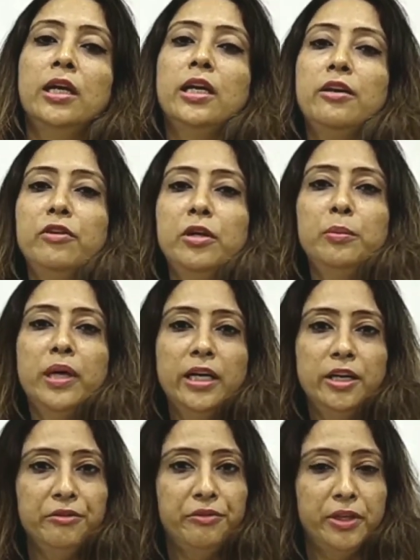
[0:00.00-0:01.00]
given
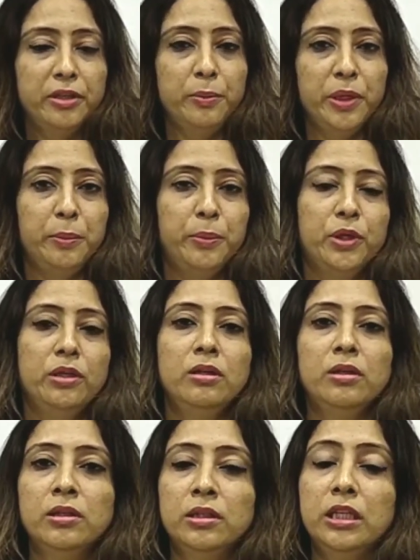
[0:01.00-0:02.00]
by different
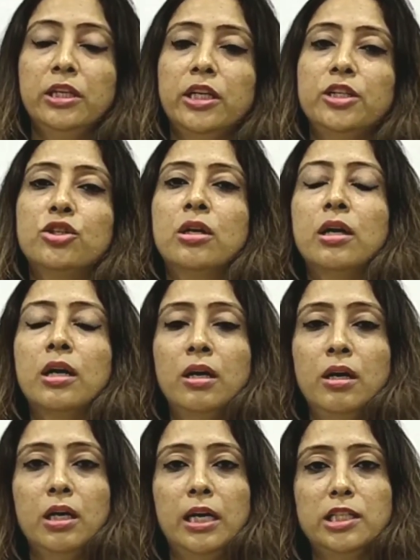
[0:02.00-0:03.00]
people, the rich
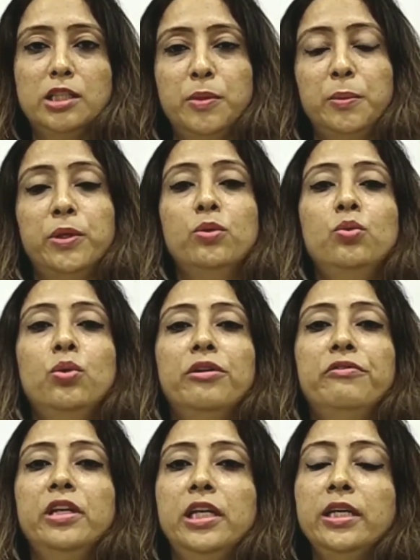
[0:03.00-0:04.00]
class people who
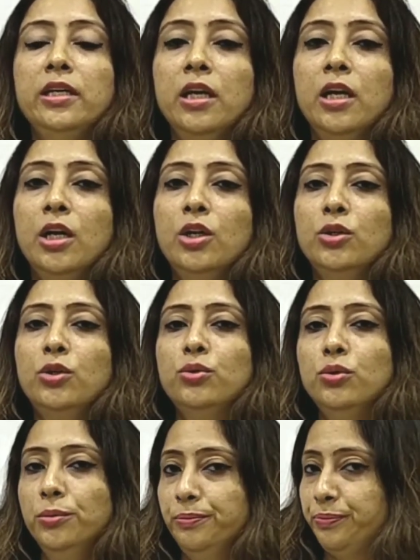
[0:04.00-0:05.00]
are willing
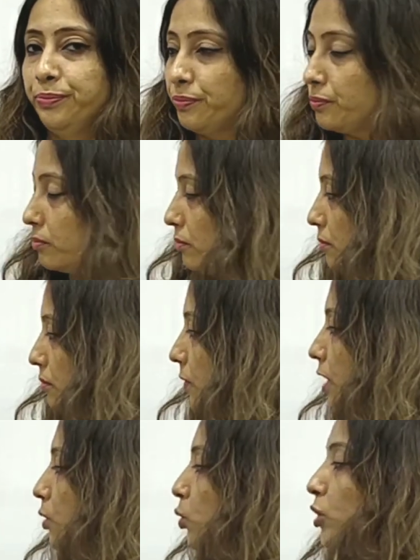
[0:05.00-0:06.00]
to
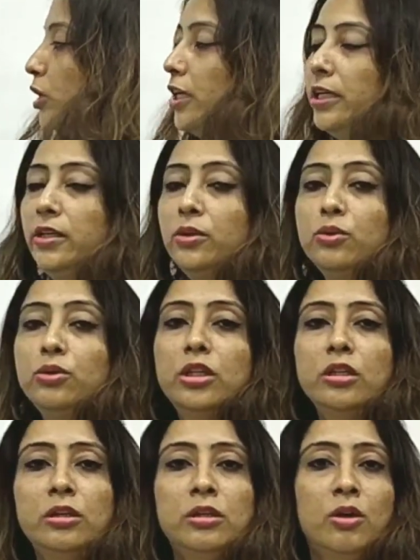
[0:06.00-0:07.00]
donate it to
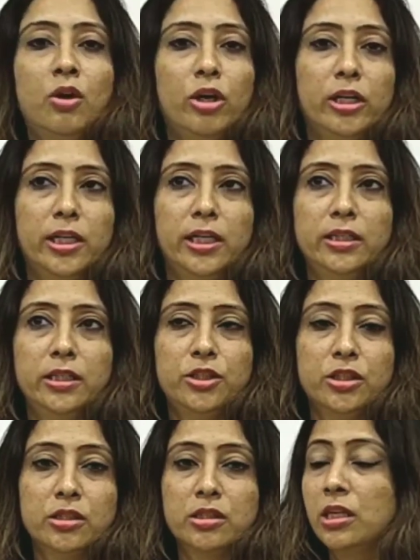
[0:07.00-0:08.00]
the
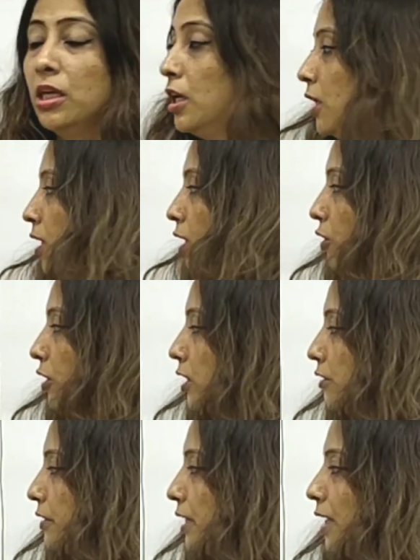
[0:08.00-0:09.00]
organizations. Now
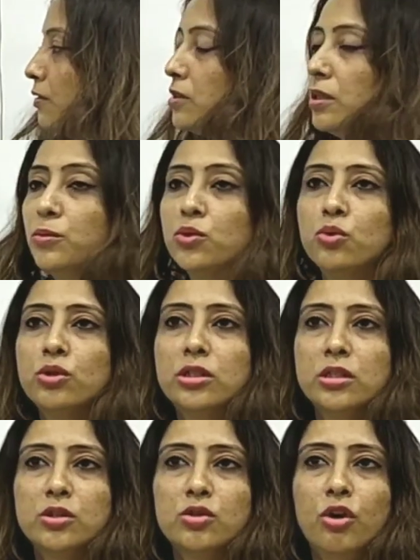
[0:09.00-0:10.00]
here we have some
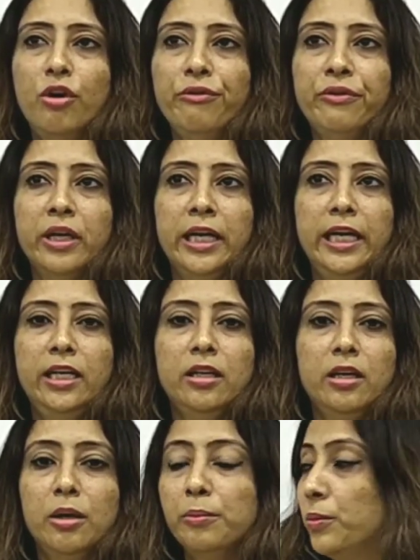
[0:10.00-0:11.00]
sources of
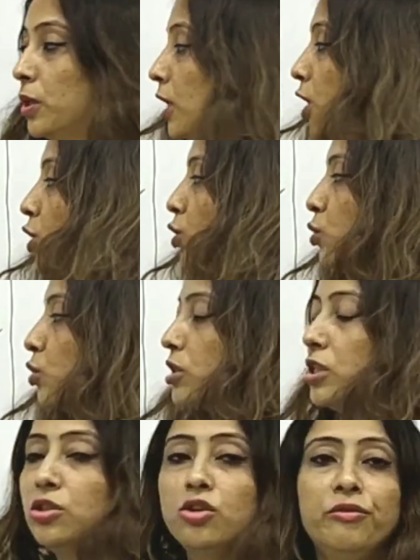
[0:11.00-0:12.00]
income.
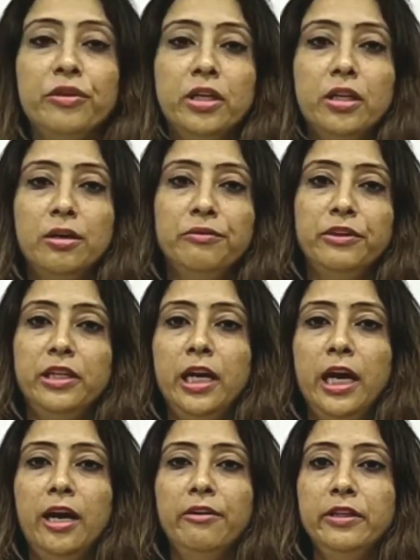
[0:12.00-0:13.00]
Sources of income we
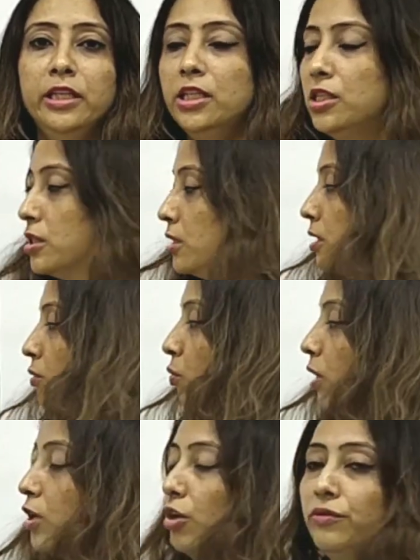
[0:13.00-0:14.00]
have is
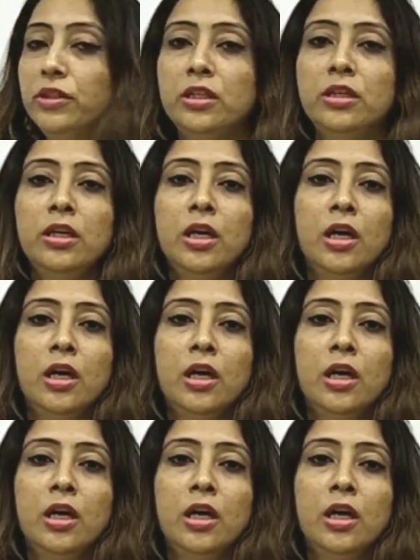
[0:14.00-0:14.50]
one of the